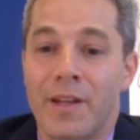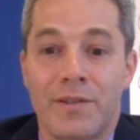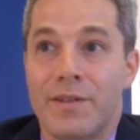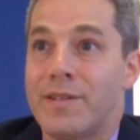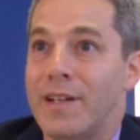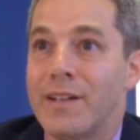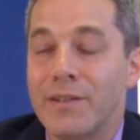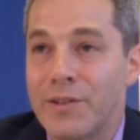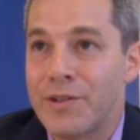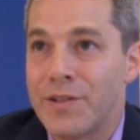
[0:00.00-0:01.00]
It's the
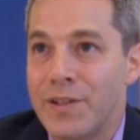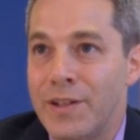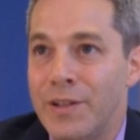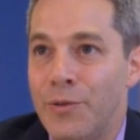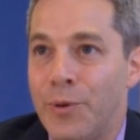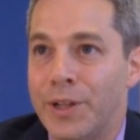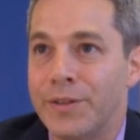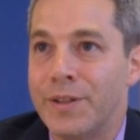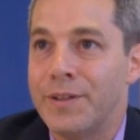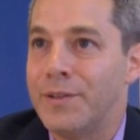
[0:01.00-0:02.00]
second largest city in New
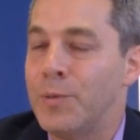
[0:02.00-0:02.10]
England.